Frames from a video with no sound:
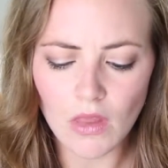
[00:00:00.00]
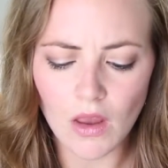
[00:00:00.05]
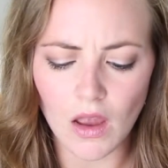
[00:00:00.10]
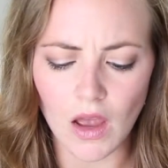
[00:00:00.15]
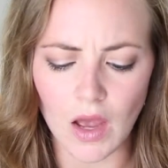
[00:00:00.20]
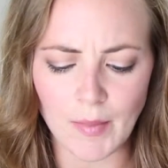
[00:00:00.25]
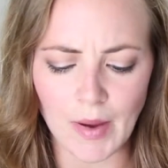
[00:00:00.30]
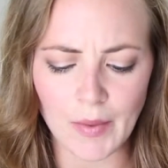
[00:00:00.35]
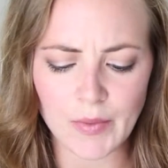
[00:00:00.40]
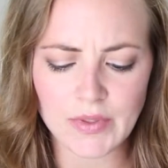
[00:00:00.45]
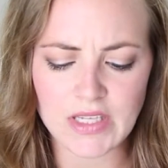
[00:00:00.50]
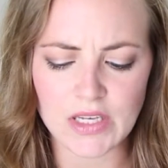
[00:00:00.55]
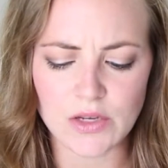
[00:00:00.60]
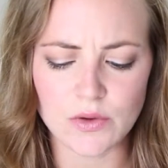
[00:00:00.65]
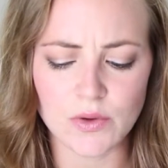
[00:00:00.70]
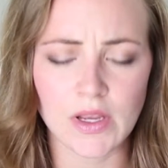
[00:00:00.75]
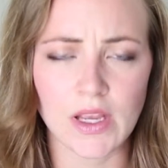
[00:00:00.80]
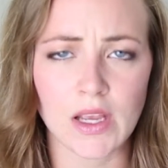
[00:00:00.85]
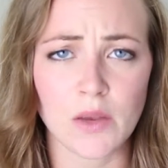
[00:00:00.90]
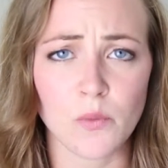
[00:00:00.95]
I would say
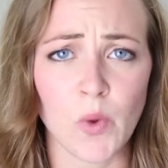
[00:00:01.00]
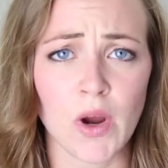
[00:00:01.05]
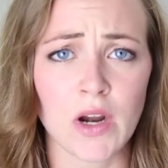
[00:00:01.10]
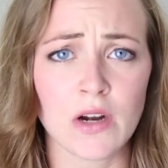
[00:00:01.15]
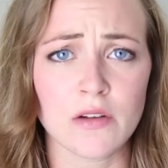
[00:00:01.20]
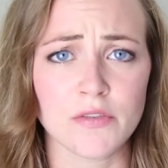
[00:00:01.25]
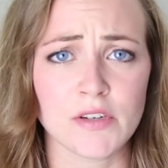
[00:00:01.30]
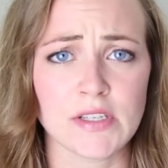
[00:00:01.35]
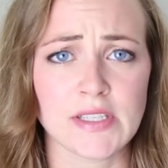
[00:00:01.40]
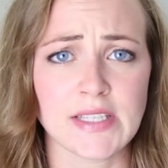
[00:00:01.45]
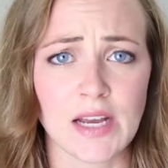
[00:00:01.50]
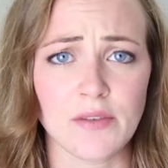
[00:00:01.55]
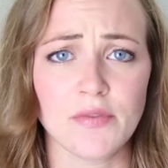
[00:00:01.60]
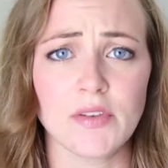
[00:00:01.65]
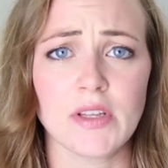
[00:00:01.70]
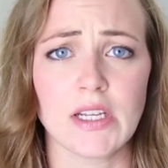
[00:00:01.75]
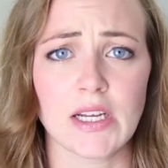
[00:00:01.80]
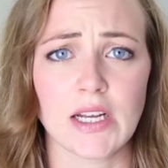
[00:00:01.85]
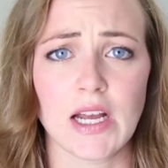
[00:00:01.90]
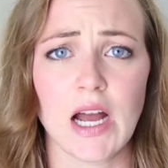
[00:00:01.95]
you can wear it for
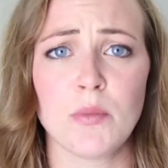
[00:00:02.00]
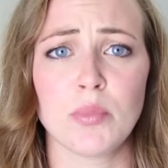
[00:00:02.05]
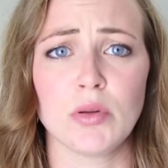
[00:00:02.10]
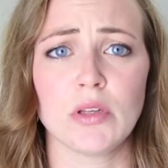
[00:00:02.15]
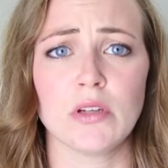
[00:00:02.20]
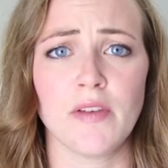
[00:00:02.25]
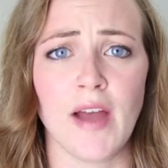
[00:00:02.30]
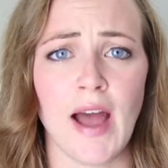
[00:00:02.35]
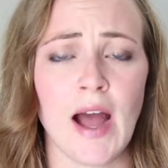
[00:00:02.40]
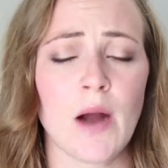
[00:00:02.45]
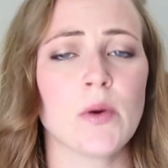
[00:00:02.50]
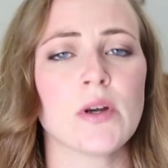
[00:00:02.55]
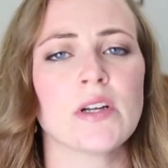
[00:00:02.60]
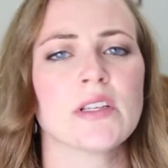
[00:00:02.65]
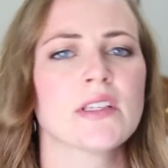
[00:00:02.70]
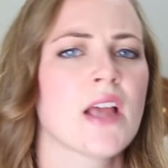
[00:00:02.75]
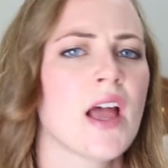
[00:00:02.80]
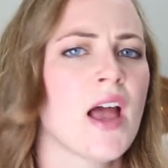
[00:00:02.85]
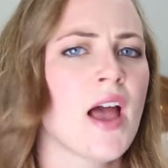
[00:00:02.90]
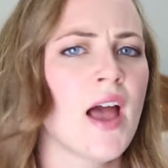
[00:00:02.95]
definitely a couple of
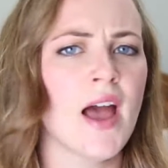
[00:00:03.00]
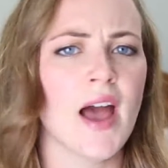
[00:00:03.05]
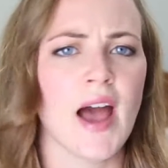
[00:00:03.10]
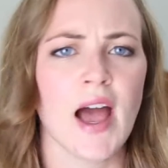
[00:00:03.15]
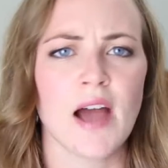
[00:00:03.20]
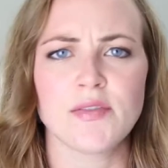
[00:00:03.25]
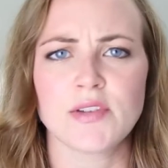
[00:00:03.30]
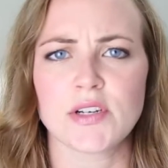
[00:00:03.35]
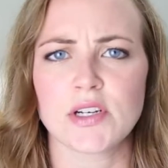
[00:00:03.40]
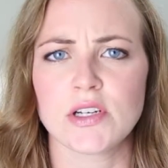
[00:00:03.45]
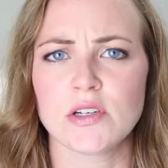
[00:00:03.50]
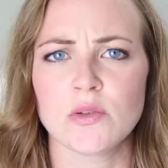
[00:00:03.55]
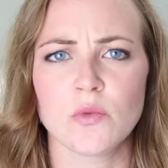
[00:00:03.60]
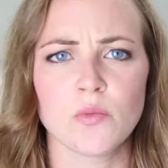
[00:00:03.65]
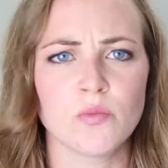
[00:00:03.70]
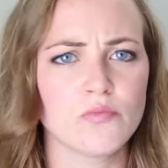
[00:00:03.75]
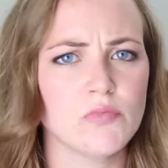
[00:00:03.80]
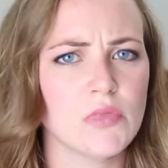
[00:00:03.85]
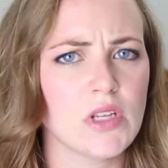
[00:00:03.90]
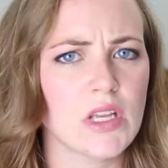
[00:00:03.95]
hours
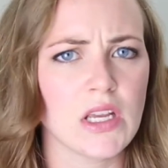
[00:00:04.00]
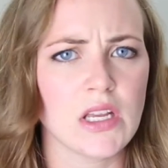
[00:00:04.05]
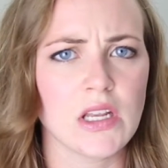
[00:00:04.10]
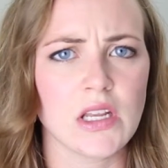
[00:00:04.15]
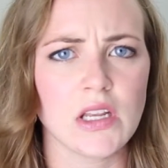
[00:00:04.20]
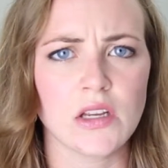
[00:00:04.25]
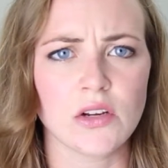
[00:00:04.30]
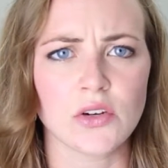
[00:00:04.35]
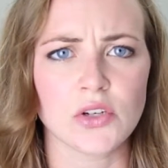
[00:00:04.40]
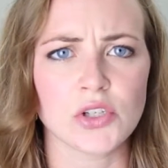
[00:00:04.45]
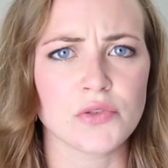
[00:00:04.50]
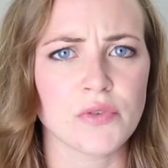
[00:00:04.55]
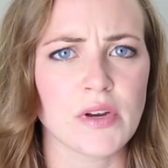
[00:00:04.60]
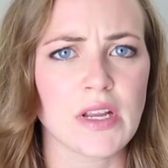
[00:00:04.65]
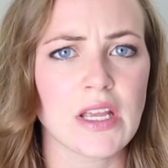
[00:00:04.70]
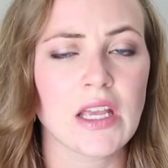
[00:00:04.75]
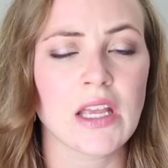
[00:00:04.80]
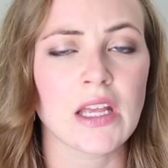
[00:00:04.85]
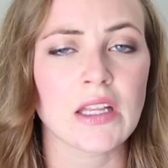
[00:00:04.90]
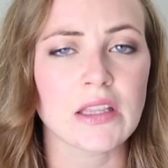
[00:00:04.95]
after eating or
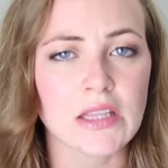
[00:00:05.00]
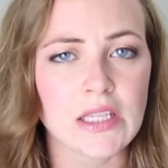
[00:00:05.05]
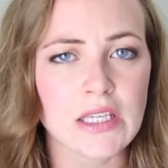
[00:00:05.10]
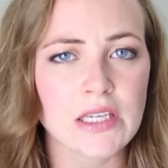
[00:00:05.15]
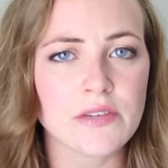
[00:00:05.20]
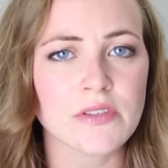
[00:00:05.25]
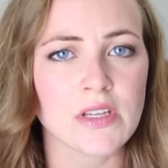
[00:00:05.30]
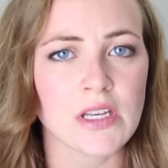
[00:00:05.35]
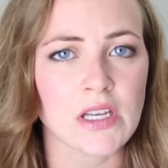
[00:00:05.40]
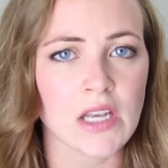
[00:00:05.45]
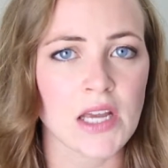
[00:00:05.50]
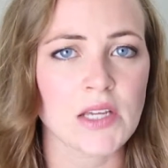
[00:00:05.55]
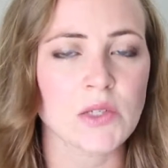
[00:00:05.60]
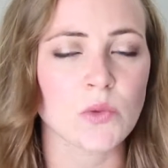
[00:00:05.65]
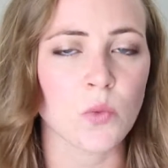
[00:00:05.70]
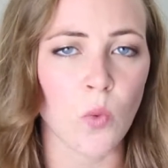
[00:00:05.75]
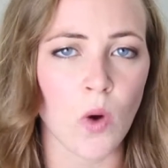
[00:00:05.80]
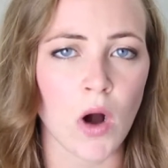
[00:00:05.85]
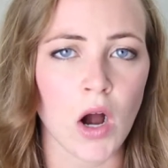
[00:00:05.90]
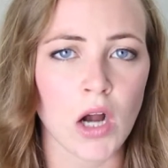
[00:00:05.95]
drinking. It leaves a
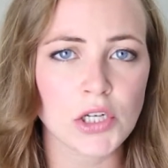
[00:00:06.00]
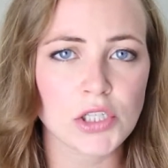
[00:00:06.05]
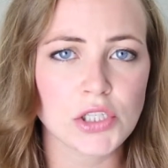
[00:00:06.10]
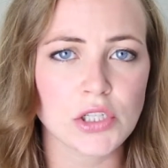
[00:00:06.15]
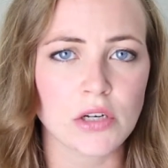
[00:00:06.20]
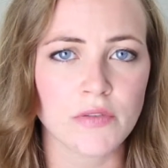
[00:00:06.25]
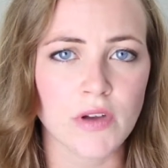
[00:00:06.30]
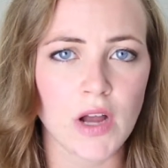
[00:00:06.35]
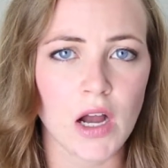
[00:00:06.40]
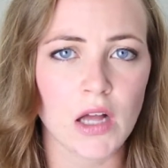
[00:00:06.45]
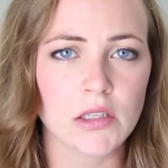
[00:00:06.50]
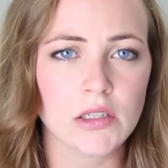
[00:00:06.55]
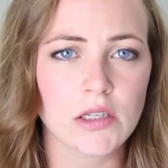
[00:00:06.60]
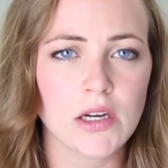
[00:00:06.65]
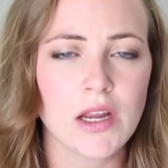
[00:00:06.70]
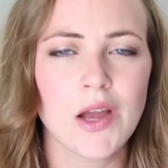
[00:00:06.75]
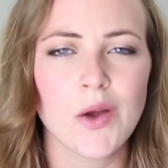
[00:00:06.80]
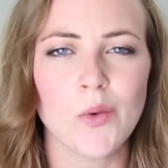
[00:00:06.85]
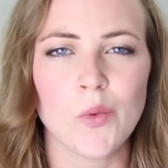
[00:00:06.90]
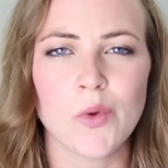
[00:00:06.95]
nice wash of
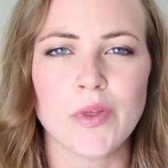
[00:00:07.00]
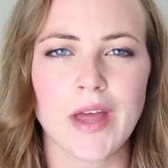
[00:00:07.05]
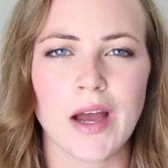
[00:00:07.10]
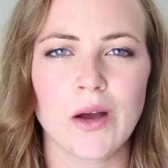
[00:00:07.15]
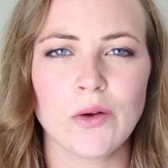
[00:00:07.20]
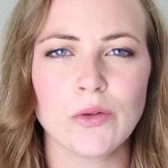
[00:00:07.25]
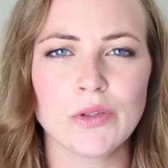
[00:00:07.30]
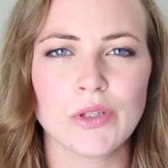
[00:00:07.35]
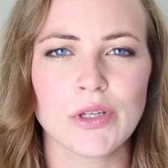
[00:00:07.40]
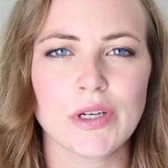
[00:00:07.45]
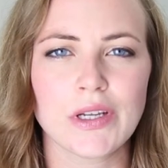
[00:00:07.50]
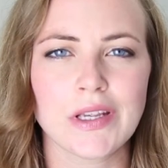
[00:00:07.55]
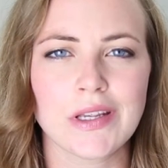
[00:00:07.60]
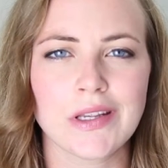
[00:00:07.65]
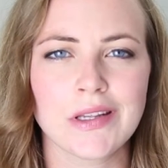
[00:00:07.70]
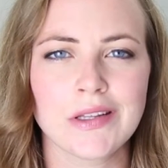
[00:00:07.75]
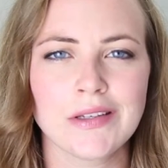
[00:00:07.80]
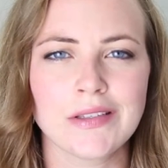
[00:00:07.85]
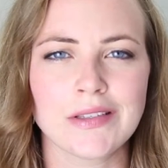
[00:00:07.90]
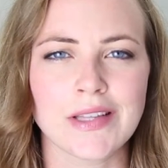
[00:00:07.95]
color without
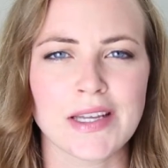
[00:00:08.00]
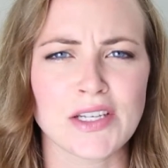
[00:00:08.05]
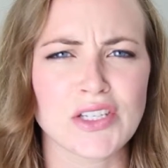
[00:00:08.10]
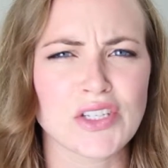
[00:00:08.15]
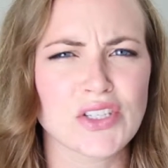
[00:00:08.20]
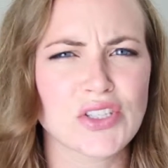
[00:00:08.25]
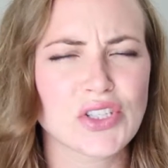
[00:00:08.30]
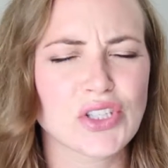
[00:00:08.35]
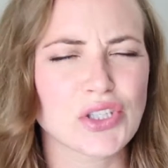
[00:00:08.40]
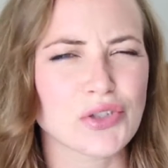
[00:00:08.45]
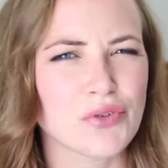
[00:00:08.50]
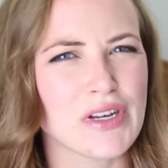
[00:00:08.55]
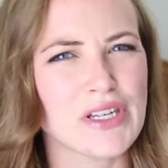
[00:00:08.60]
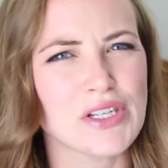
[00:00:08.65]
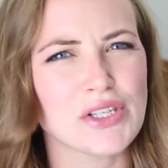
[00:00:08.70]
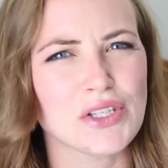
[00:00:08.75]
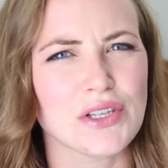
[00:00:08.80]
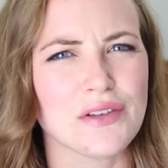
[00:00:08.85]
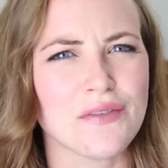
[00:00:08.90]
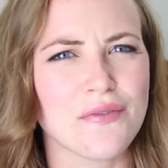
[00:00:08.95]
looking like
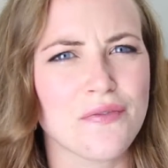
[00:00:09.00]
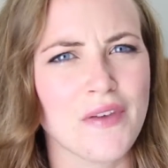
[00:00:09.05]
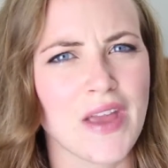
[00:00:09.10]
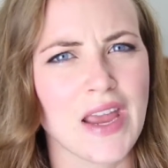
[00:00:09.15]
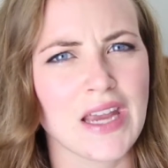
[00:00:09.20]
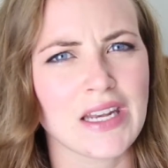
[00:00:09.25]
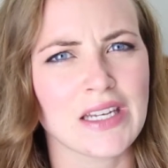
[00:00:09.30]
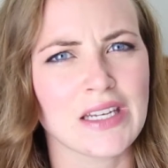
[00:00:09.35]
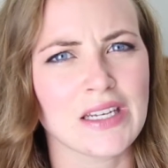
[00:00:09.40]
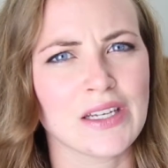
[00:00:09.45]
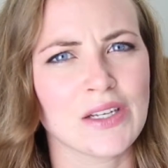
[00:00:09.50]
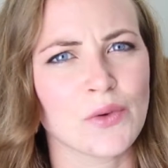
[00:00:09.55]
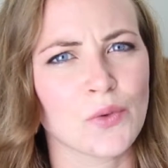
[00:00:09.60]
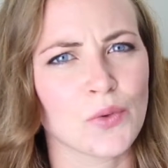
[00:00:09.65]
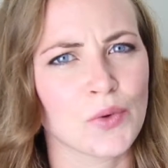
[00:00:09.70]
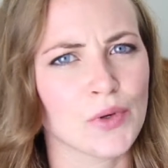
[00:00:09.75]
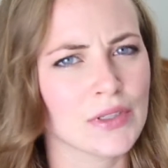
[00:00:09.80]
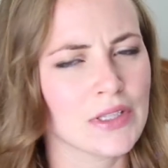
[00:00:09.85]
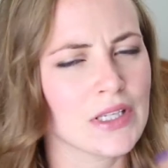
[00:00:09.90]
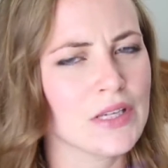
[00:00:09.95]
strangely faded
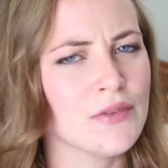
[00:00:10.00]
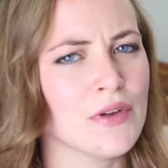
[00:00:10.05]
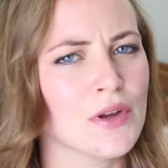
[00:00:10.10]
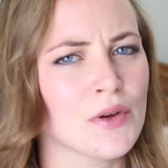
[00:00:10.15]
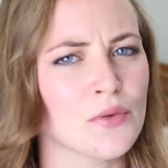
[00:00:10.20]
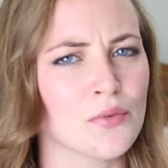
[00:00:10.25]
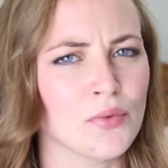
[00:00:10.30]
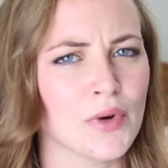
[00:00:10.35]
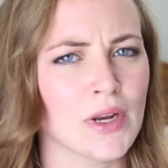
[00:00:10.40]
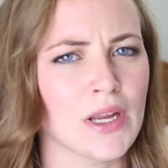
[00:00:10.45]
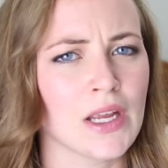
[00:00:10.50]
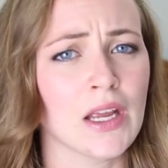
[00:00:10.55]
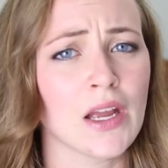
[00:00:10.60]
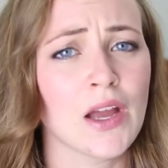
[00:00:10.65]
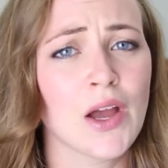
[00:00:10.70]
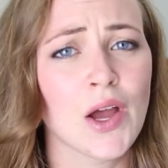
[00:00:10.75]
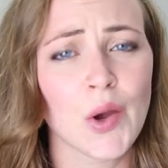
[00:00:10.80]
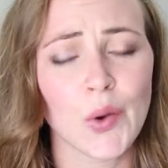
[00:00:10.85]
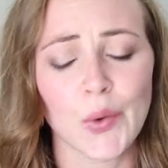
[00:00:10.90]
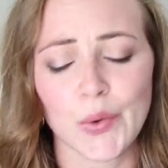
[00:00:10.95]
or leaving a ring,
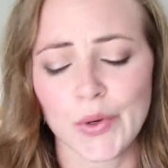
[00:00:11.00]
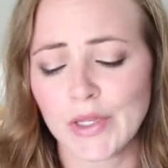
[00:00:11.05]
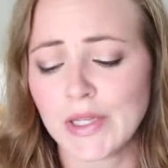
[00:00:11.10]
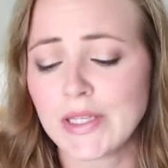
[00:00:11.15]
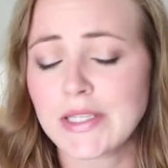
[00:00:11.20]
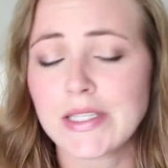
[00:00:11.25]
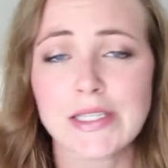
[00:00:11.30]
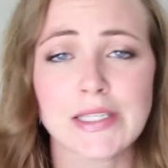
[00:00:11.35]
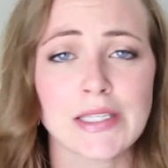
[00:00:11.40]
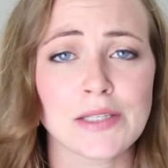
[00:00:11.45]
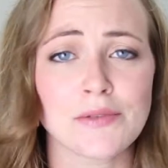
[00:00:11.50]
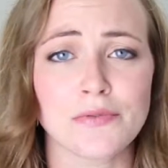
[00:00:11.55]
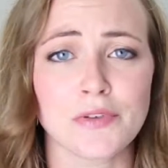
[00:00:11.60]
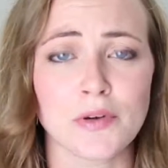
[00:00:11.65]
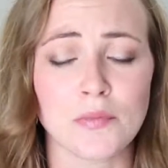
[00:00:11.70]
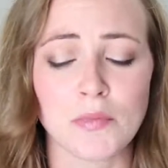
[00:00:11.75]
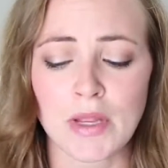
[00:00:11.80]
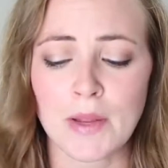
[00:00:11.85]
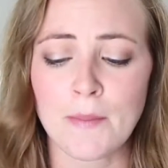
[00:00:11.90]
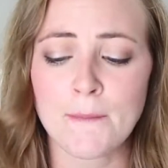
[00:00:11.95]
or at least it didn't
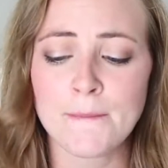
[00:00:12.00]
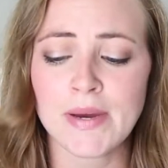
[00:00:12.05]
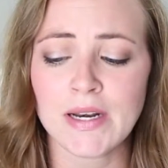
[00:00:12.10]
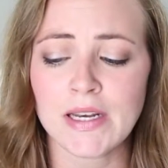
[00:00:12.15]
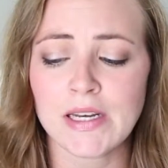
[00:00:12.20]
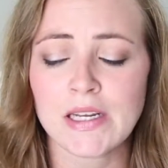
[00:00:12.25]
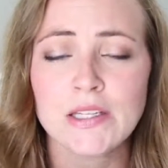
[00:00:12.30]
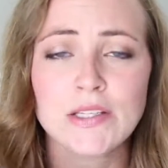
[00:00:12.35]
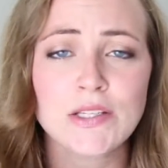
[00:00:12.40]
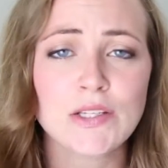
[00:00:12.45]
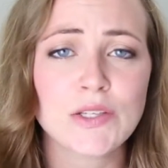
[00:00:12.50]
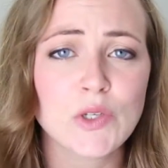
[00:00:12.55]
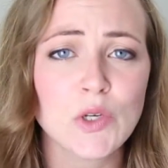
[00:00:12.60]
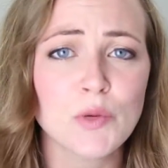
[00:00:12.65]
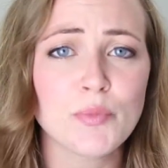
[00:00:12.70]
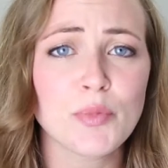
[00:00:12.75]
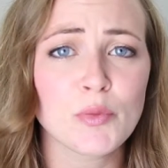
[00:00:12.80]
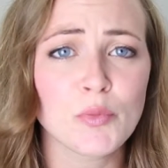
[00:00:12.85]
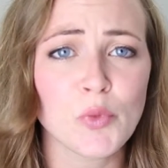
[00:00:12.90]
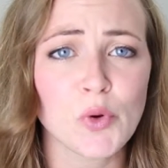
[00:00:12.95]
for me, but it is
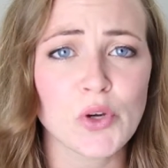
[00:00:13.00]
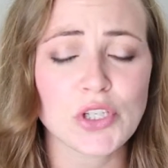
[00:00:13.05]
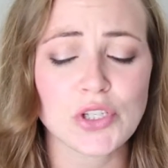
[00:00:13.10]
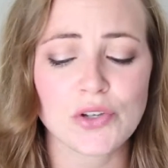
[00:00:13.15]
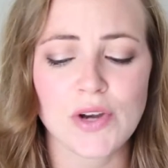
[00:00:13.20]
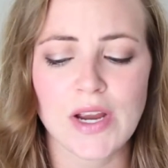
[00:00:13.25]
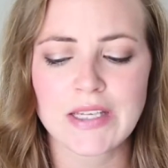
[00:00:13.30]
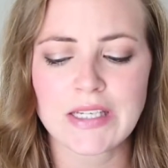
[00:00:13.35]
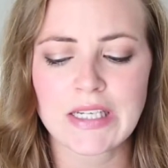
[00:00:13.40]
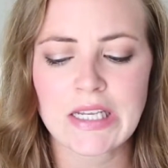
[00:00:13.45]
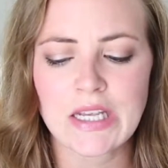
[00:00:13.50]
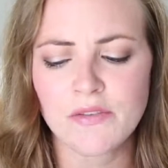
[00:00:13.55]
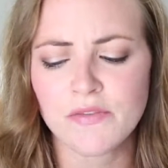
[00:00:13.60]
super moisturizing.